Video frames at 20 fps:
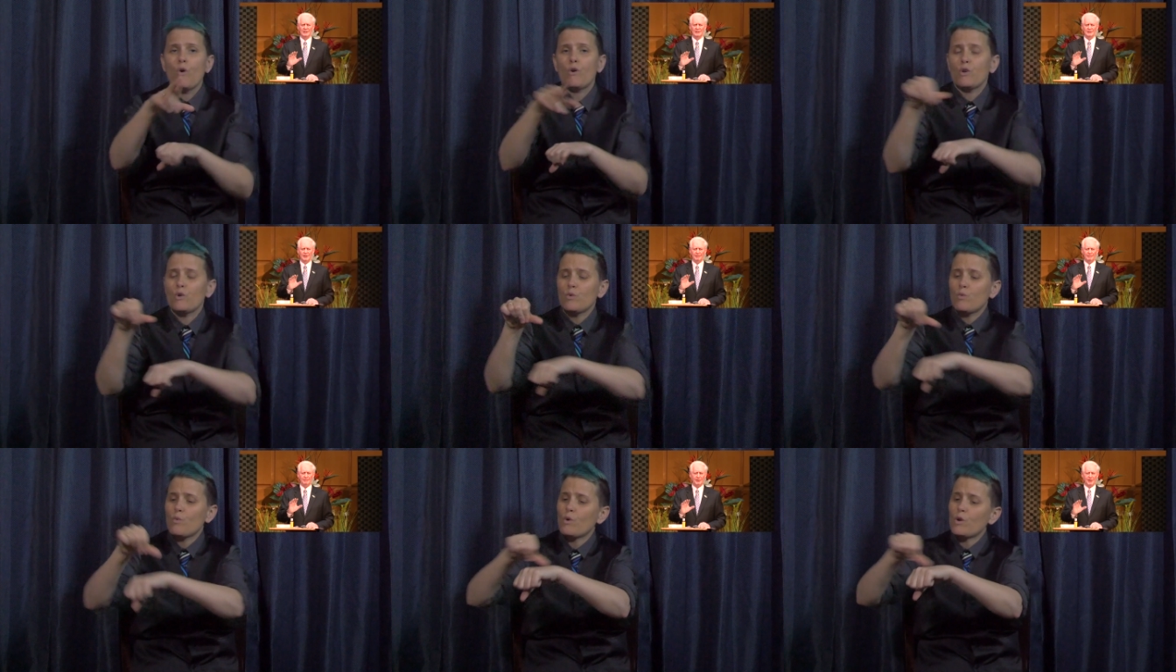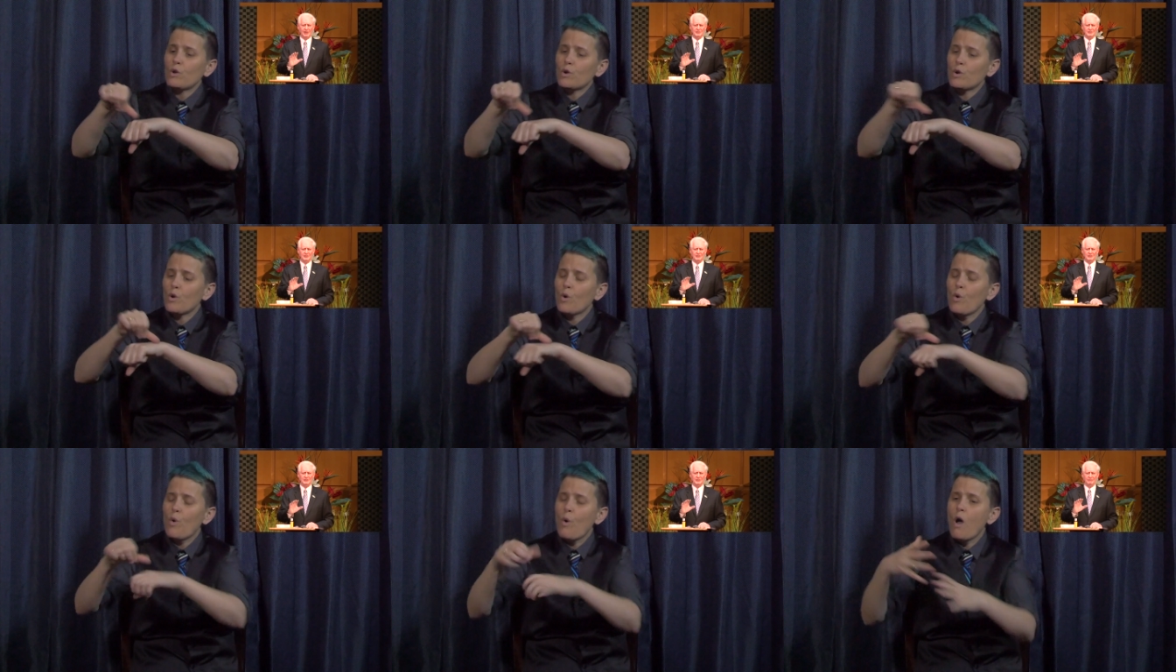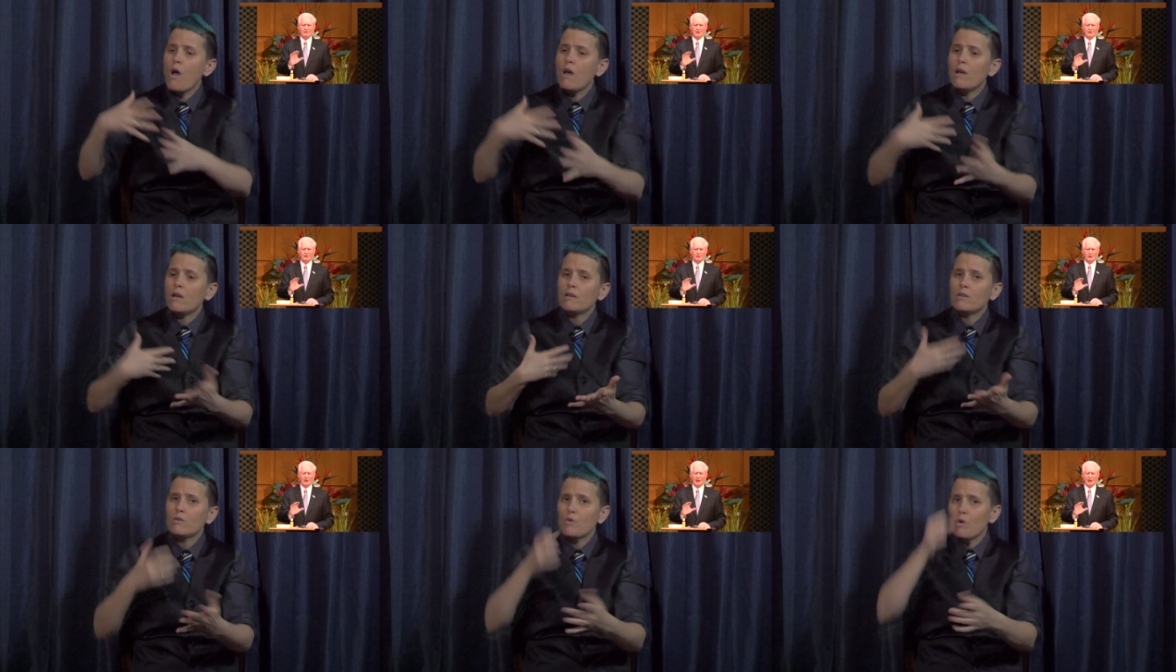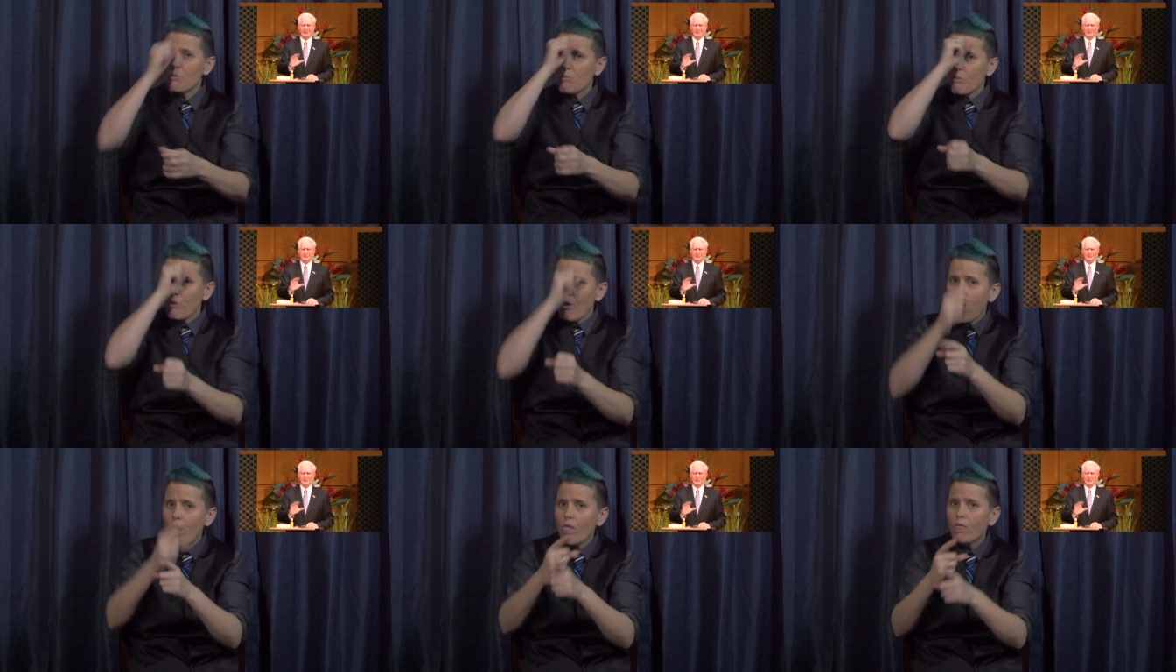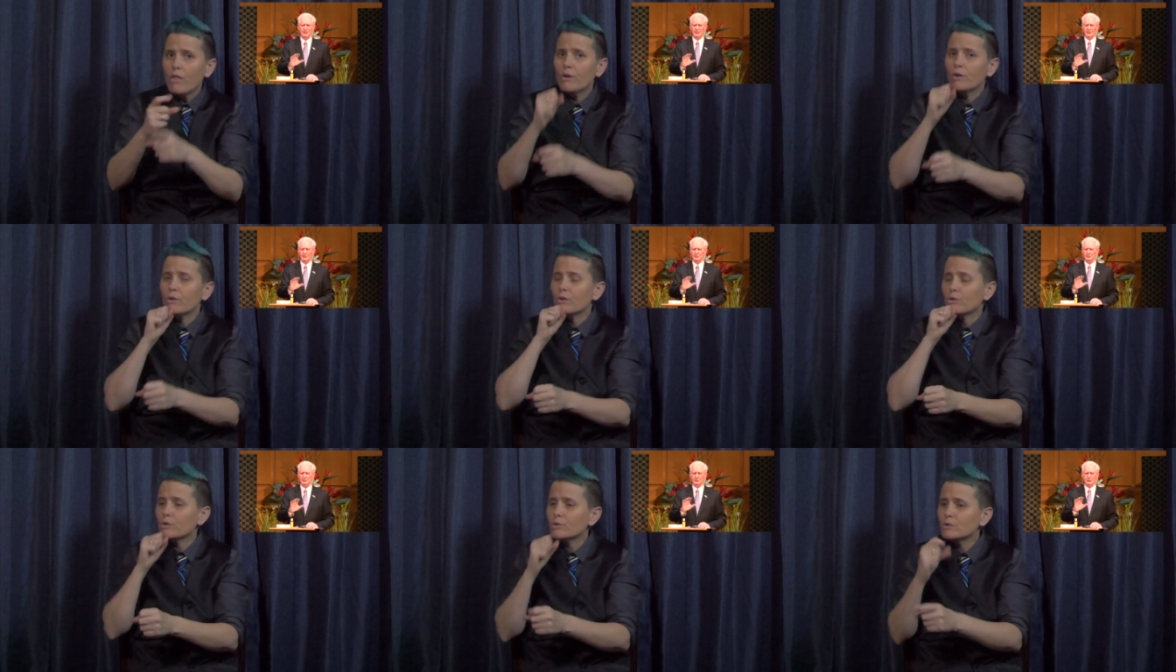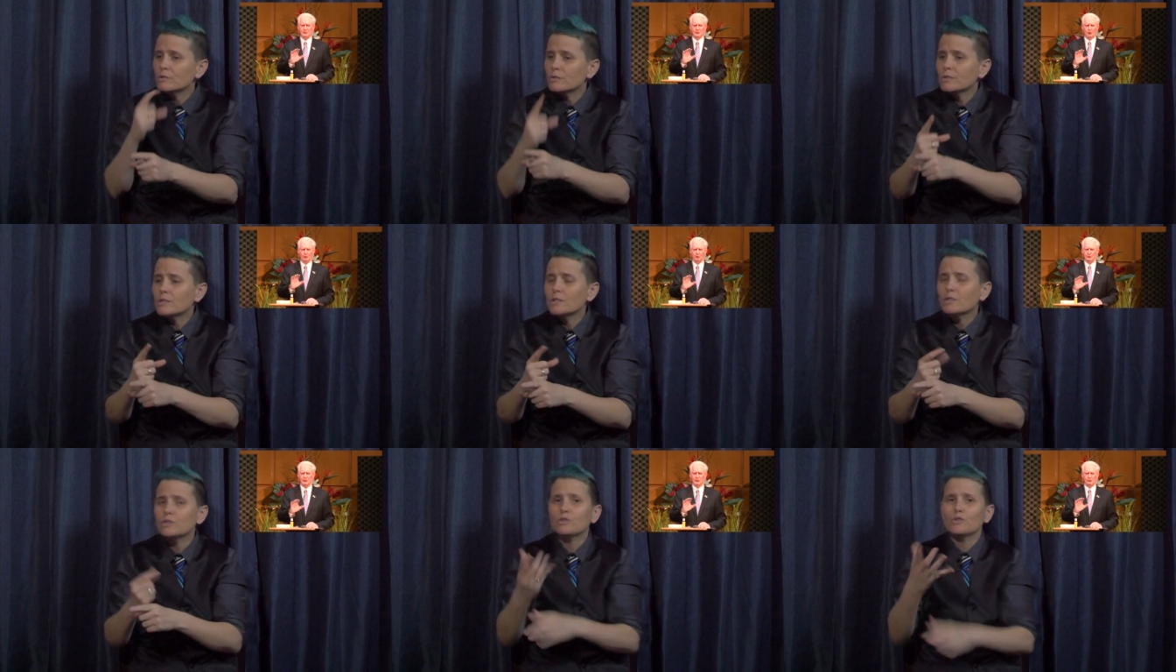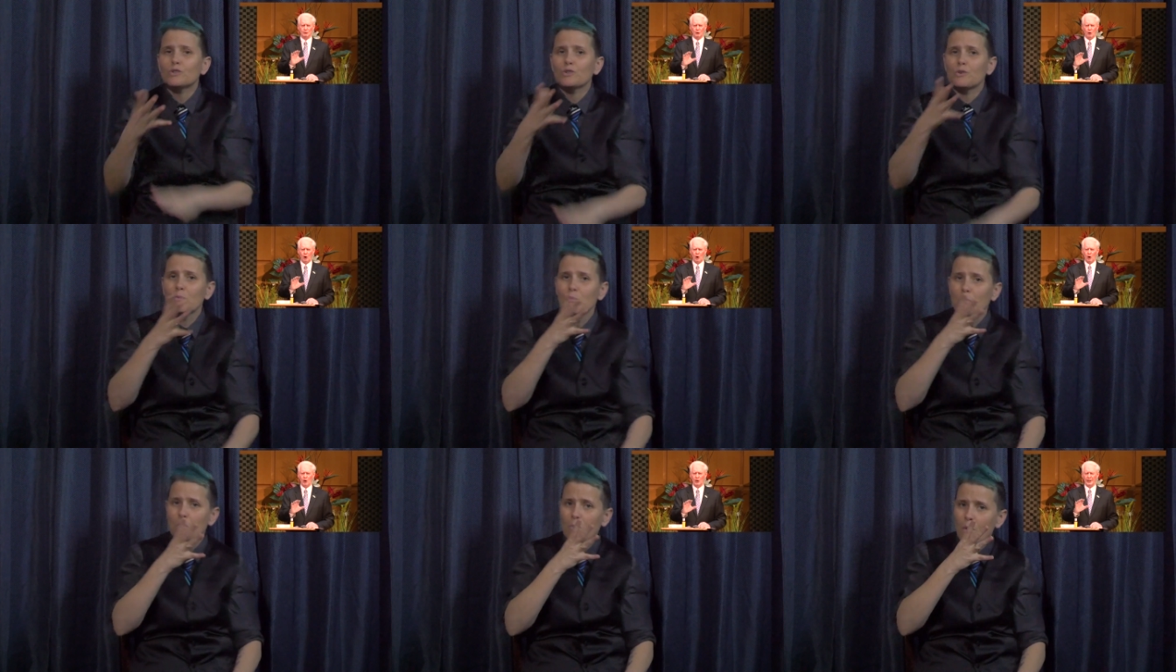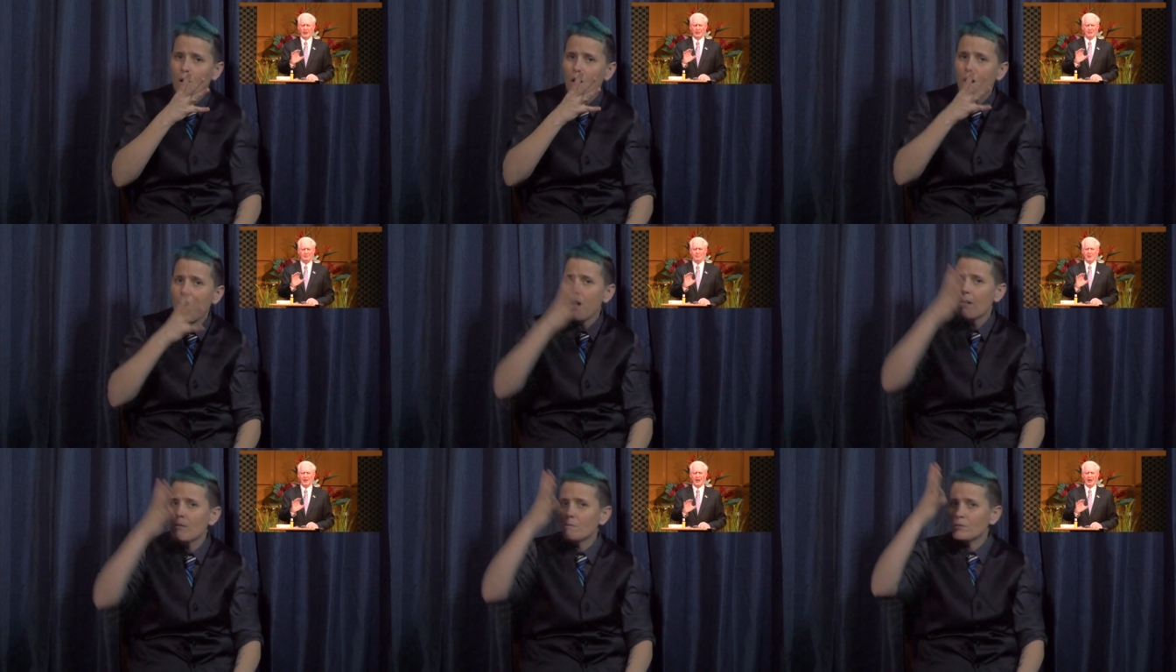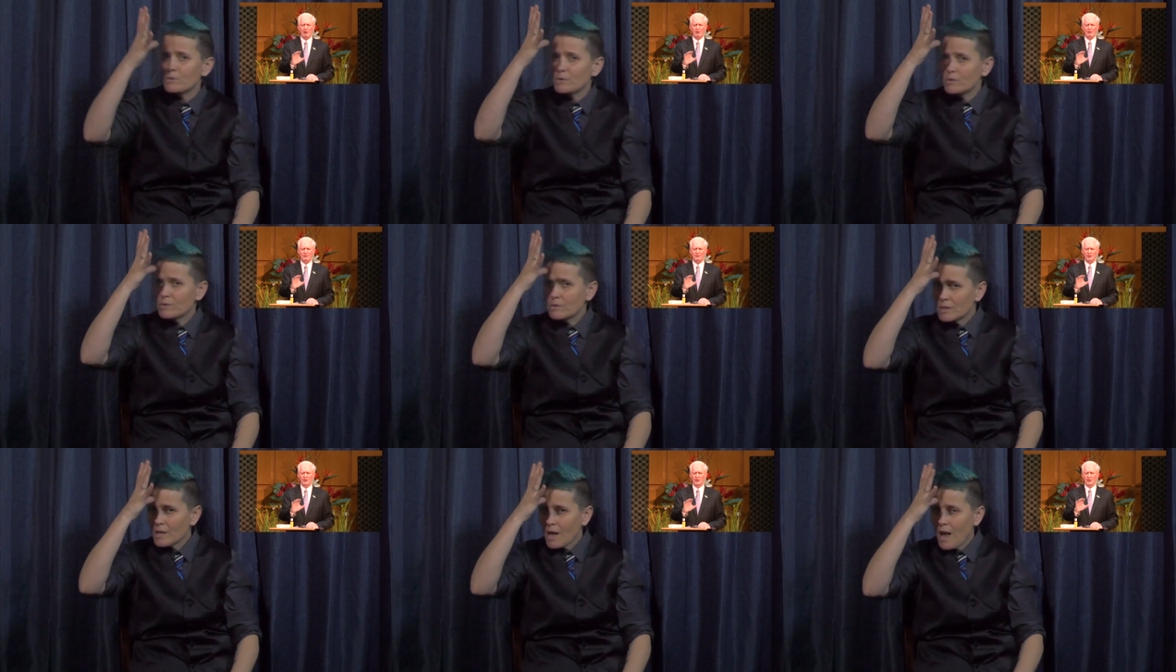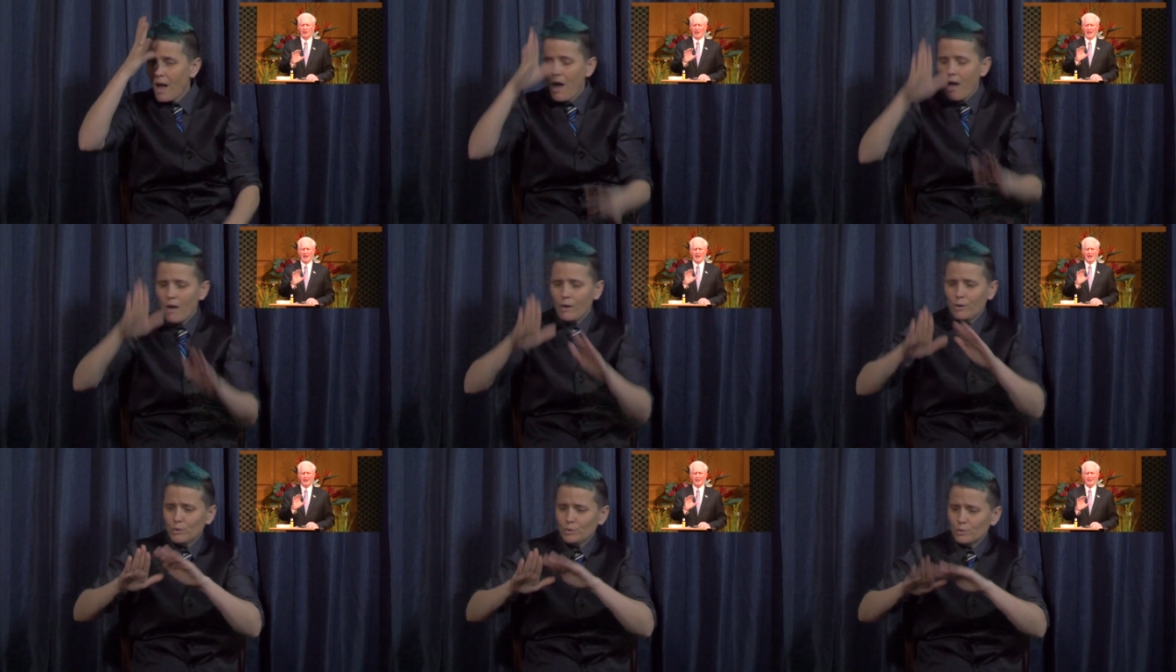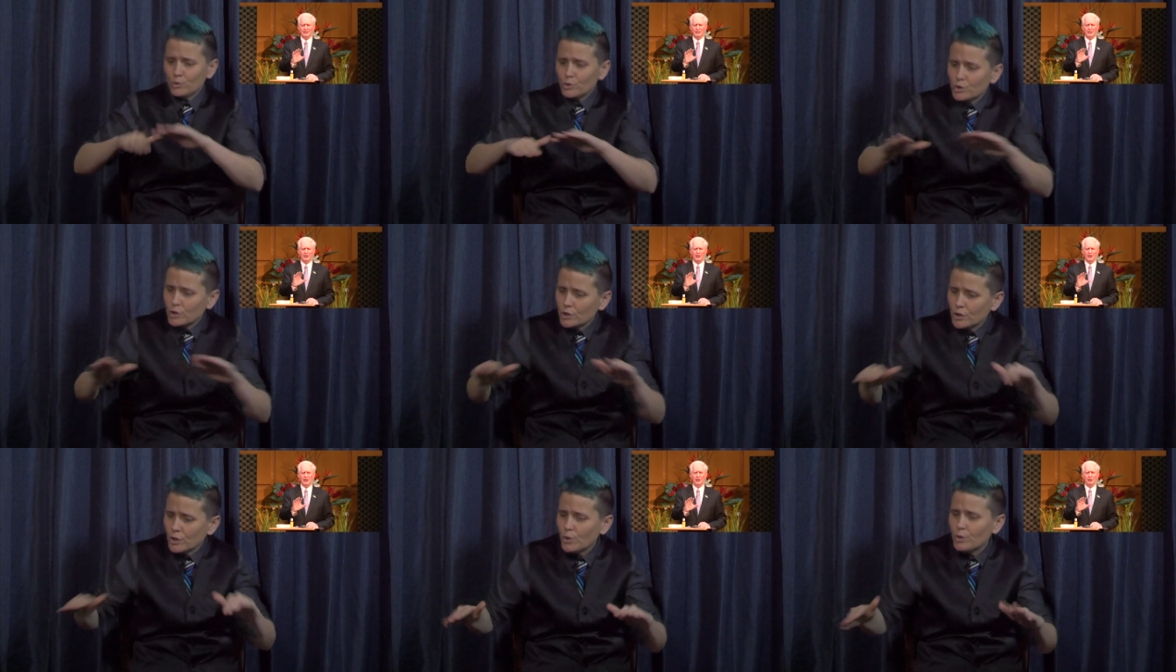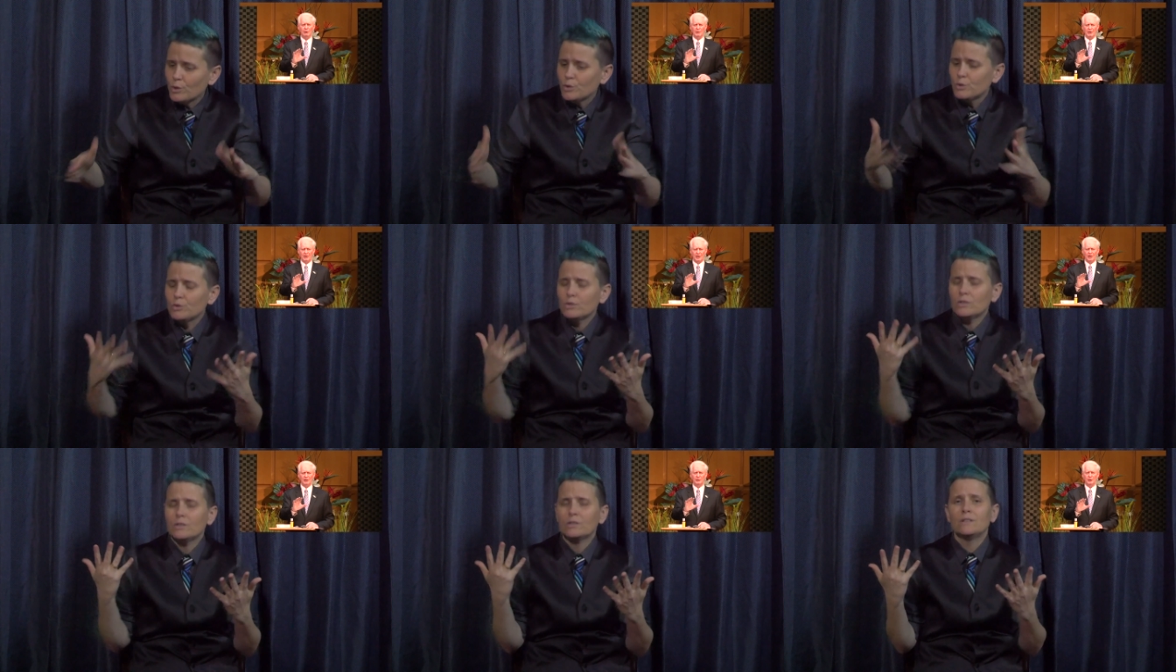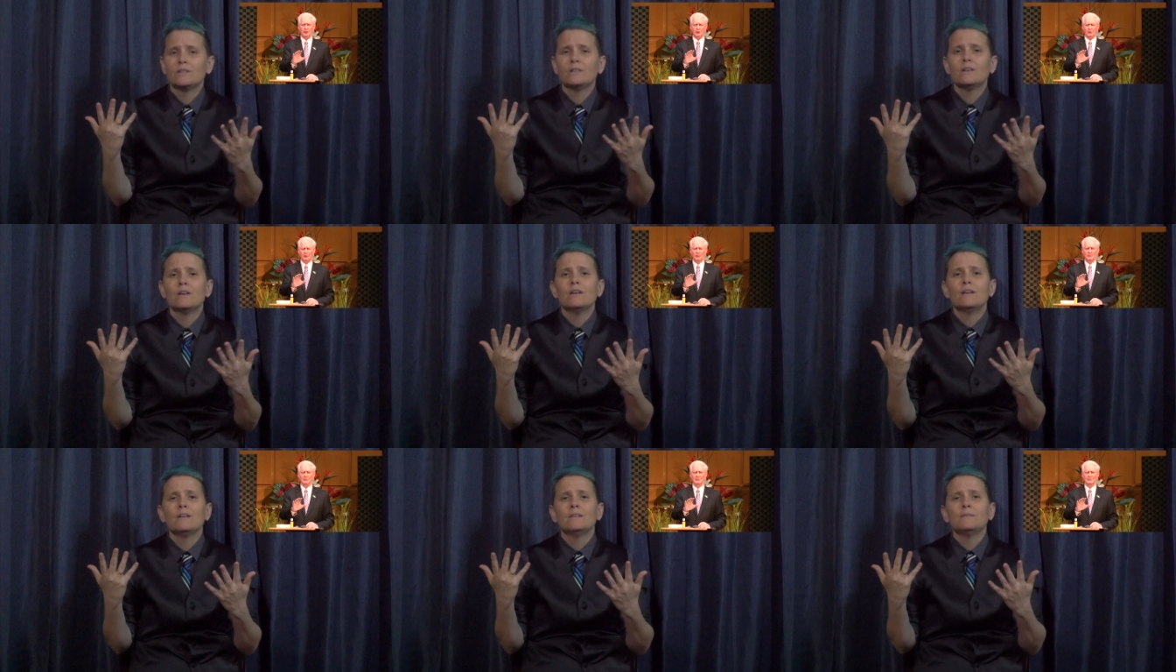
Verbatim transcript: the presence of the Christ so strong and powerful and clear within you